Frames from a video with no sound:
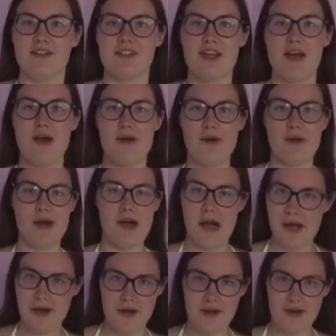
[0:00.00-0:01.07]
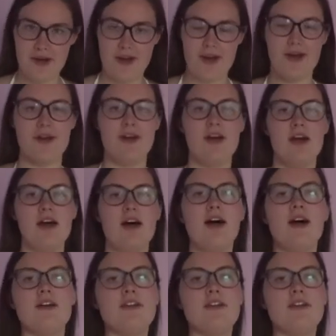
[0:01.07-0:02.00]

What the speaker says: so I don't know. I